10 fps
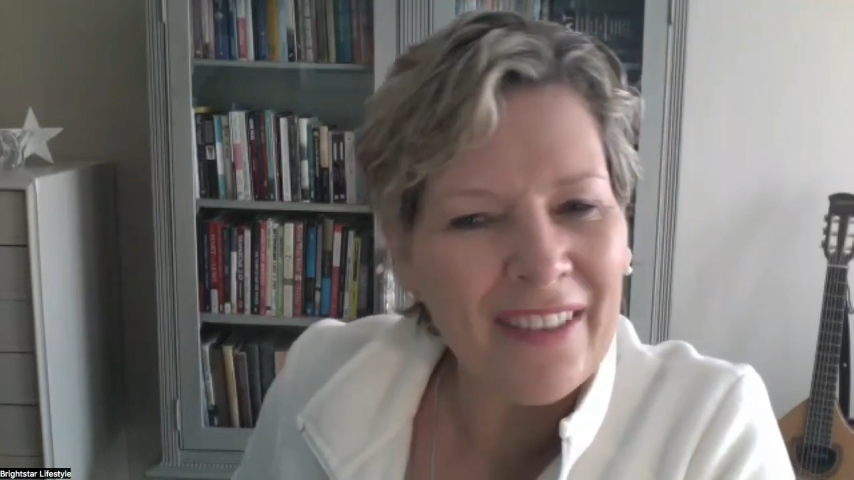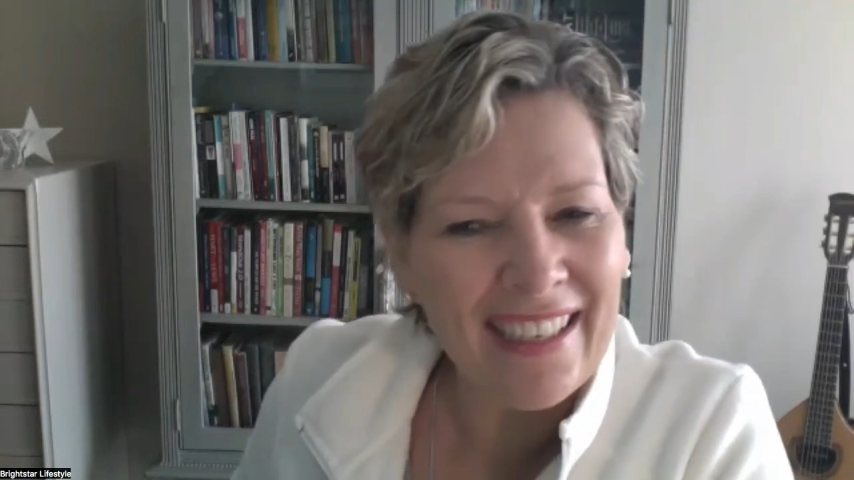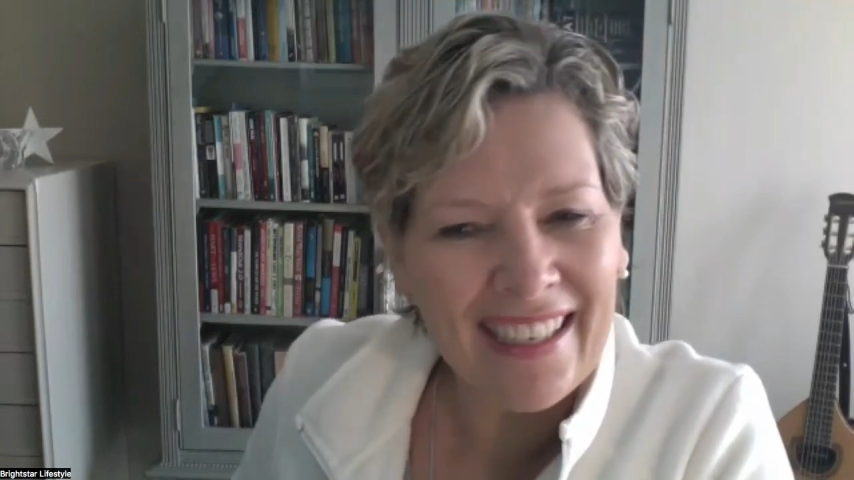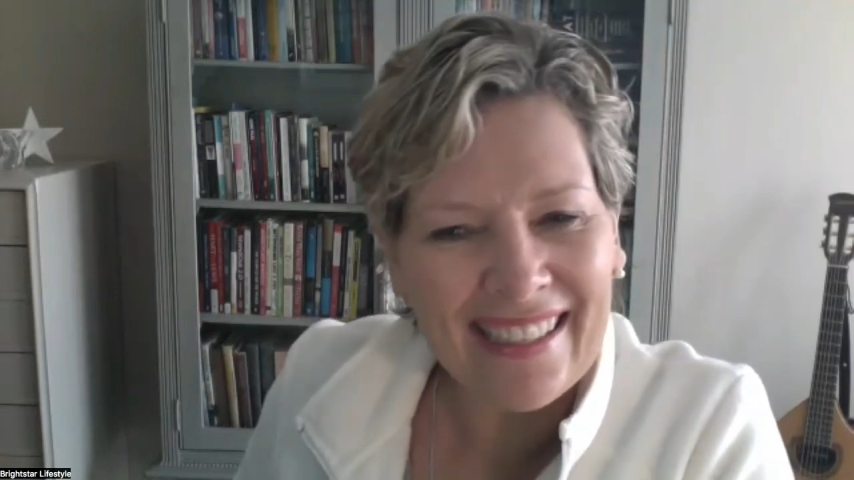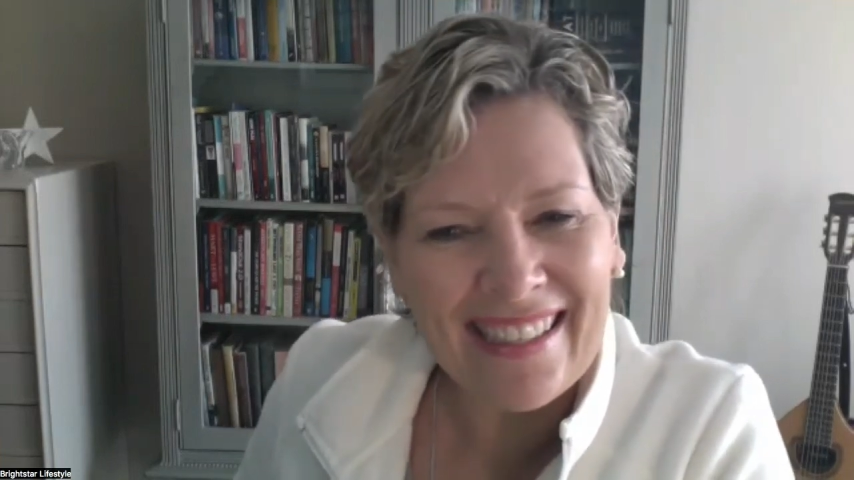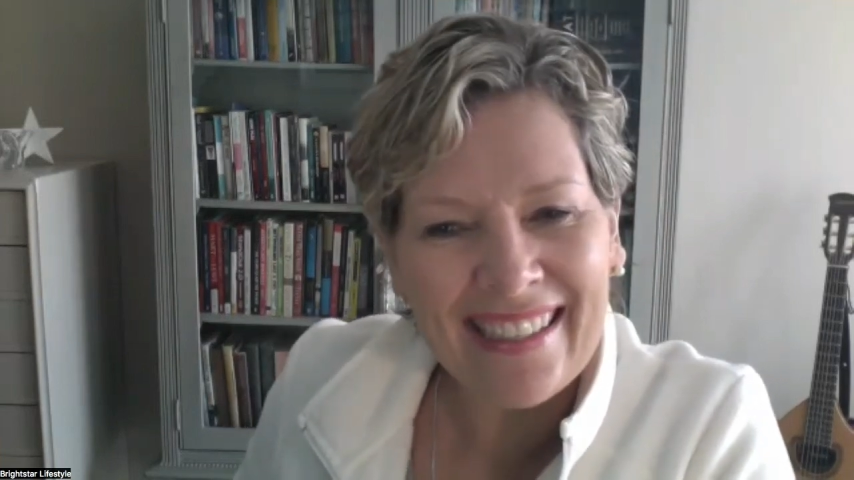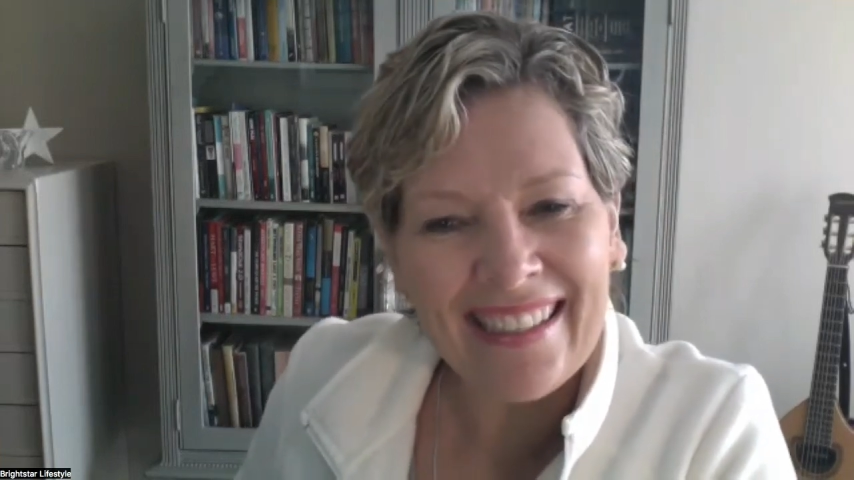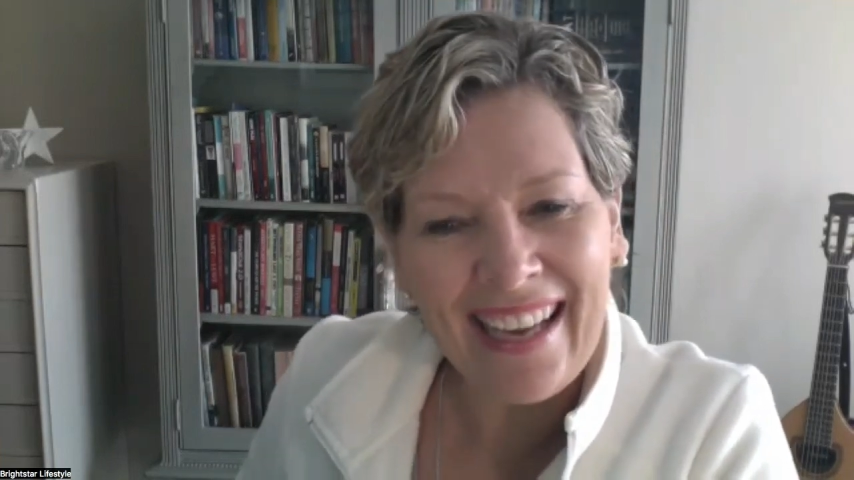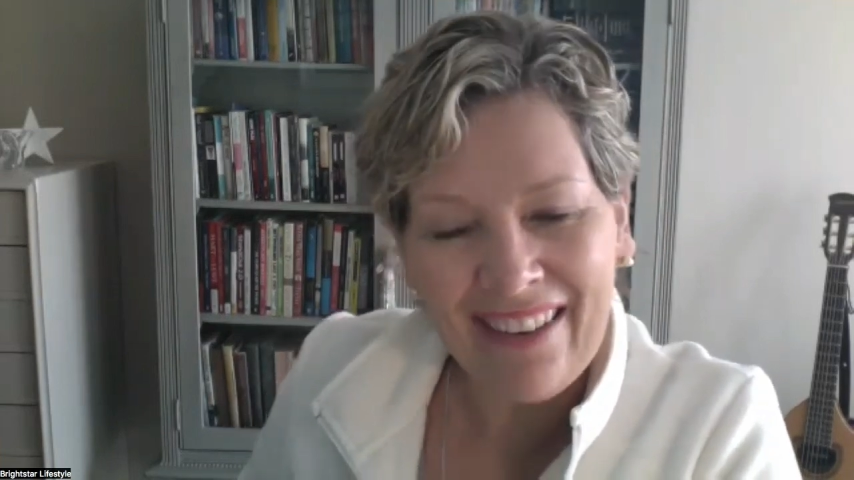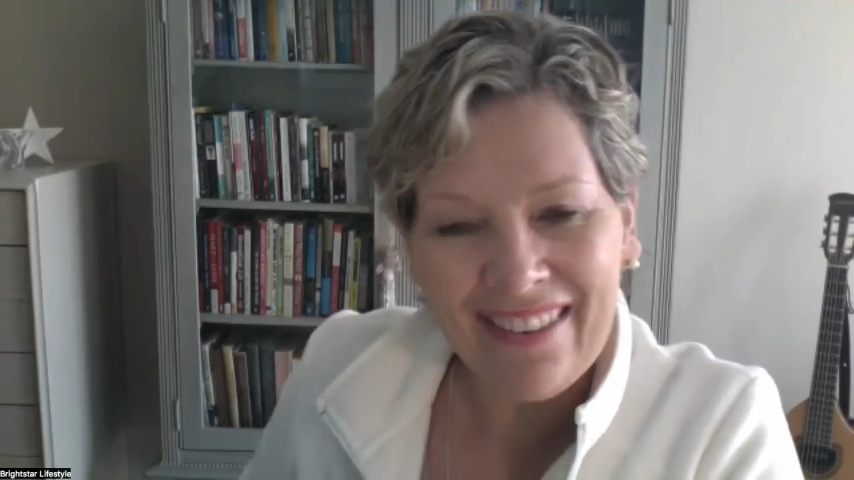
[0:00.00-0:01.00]
feelings,
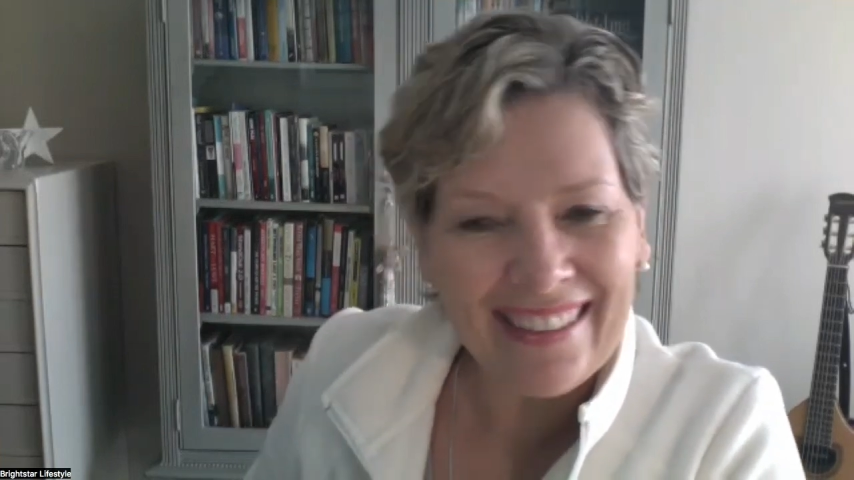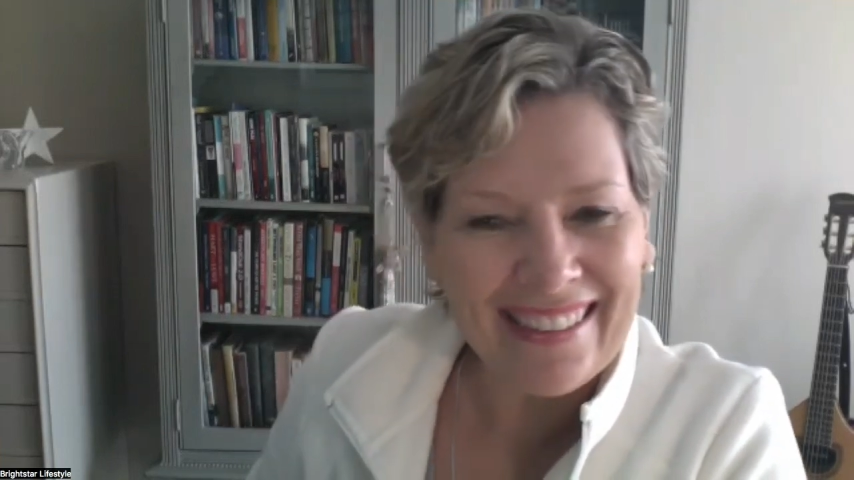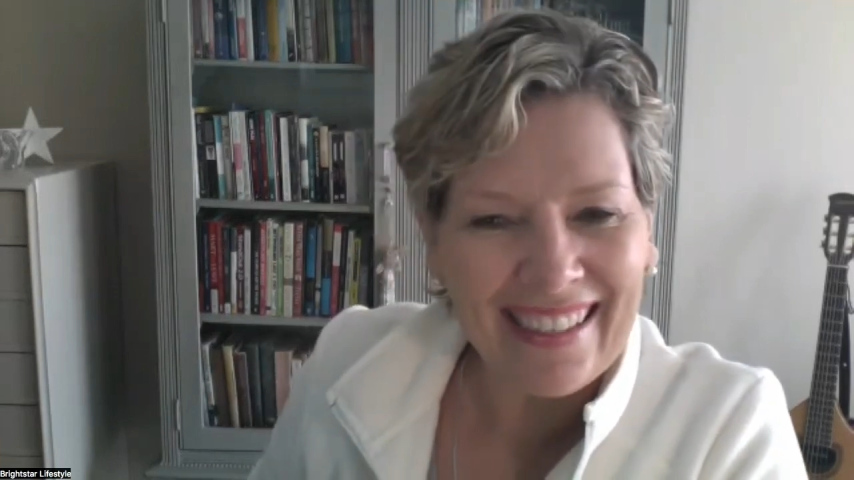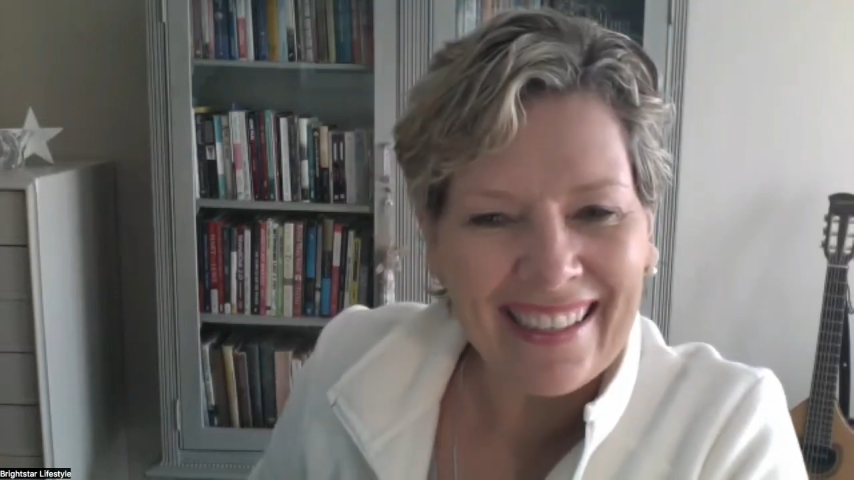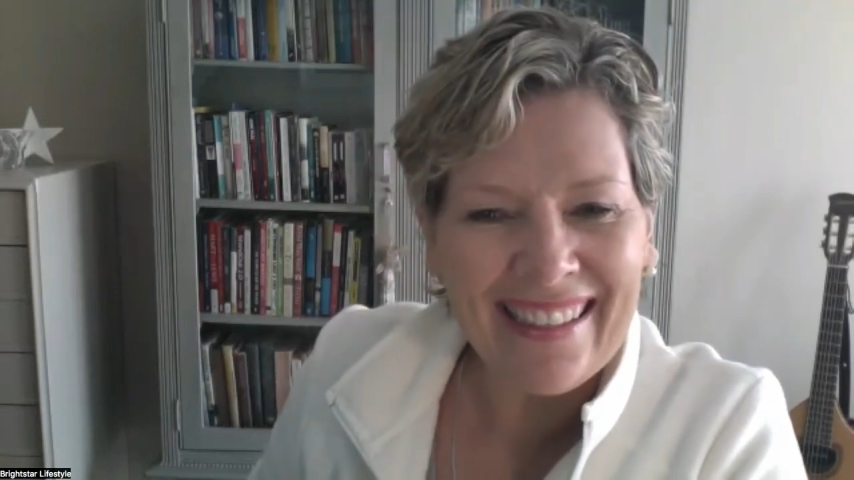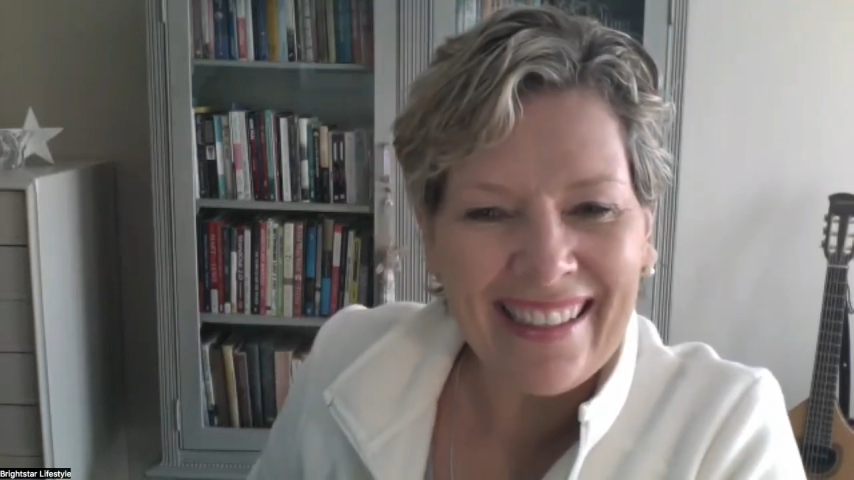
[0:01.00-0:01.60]
and character.